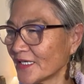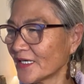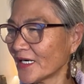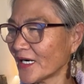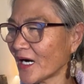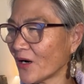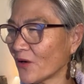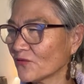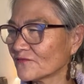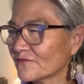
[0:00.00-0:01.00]

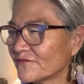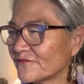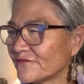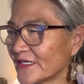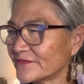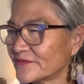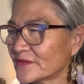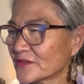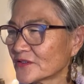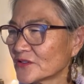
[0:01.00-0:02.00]
How fun.
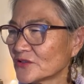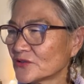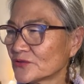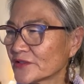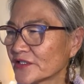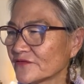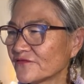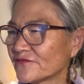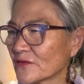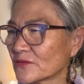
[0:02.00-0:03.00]
Looking
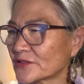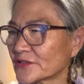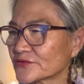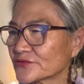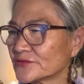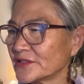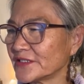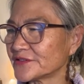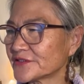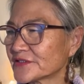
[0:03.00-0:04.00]
forward to
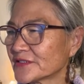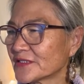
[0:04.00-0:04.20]
it